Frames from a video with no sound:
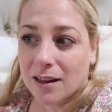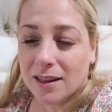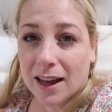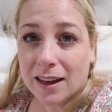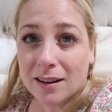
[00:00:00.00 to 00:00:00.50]

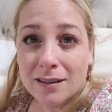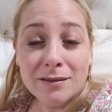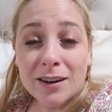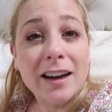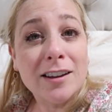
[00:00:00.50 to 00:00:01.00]
like
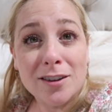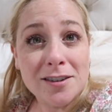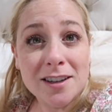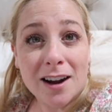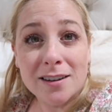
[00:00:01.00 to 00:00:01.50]
regular
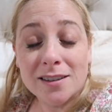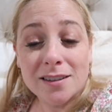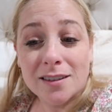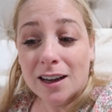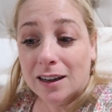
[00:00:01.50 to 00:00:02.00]
sauce,
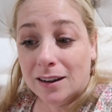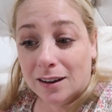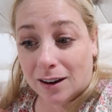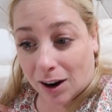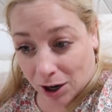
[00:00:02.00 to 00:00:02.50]

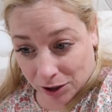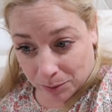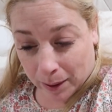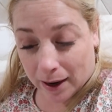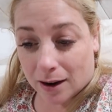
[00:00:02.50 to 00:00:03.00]
on
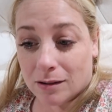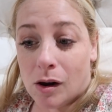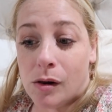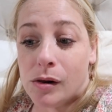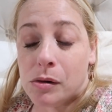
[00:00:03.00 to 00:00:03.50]
your pan
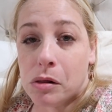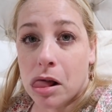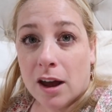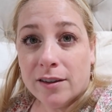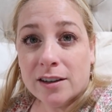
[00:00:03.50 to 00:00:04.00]

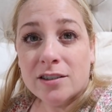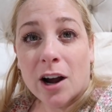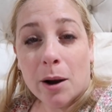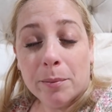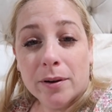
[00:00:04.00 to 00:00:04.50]
and then
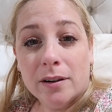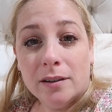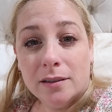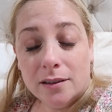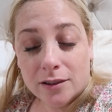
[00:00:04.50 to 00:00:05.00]
top
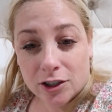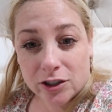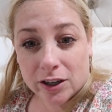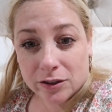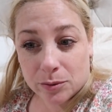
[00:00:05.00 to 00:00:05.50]
the
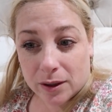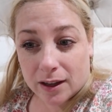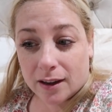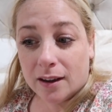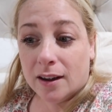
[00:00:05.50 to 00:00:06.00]
shells with
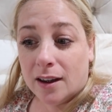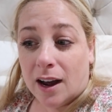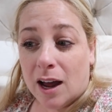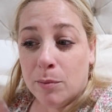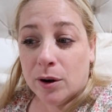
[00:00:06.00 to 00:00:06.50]
it.
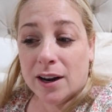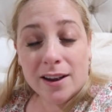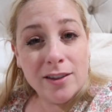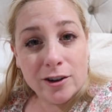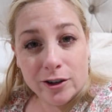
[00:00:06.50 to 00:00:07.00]
I put it
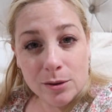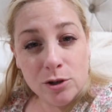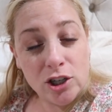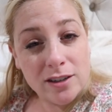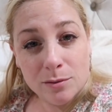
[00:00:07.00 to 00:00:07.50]
in the
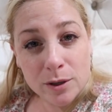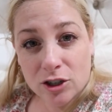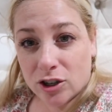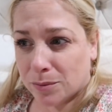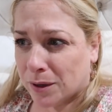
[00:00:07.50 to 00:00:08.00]
cream cheese
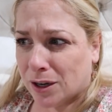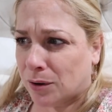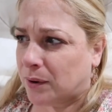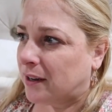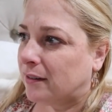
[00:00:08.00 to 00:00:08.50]
mixture, but you
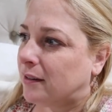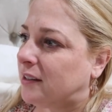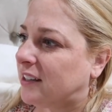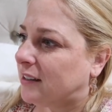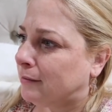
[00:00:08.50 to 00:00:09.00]
know what?
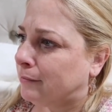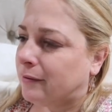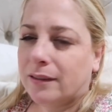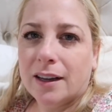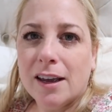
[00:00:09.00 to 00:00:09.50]

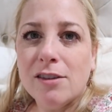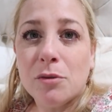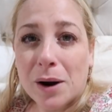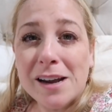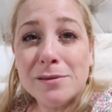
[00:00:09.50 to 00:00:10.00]
Either
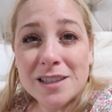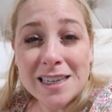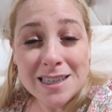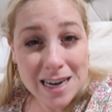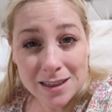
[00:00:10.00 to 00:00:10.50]
way it was
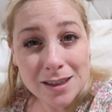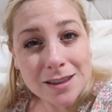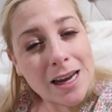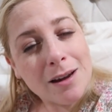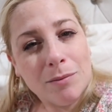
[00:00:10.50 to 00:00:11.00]
going to taste the
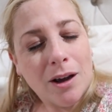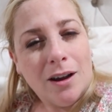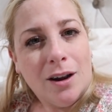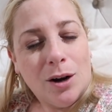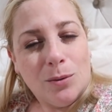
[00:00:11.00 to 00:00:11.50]
same
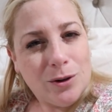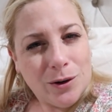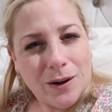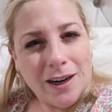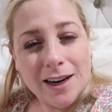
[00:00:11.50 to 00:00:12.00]
when
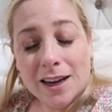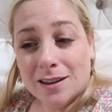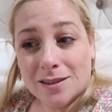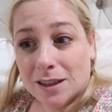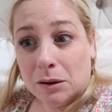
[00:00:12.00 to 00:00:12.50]
you're eating
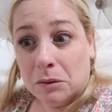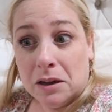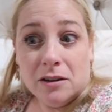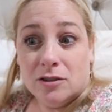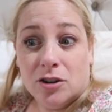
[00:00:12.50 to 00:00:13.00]
it, so
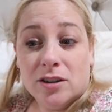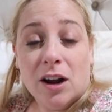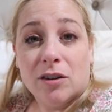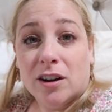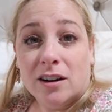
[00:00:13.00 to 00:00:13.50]
it turned
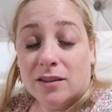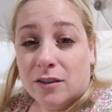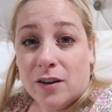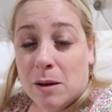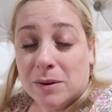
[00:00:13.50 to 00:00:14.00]
out good. The
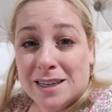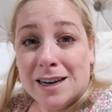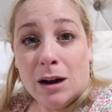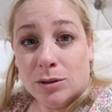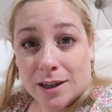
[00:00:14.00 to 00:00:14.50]
family
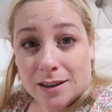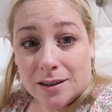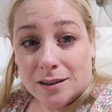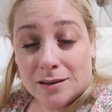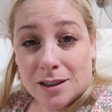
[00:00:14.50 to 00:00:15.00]
downed
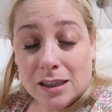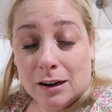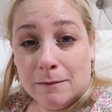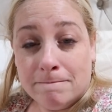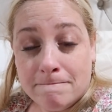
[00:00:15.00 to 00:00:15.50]
it,
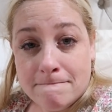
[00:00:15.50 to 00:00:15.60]
so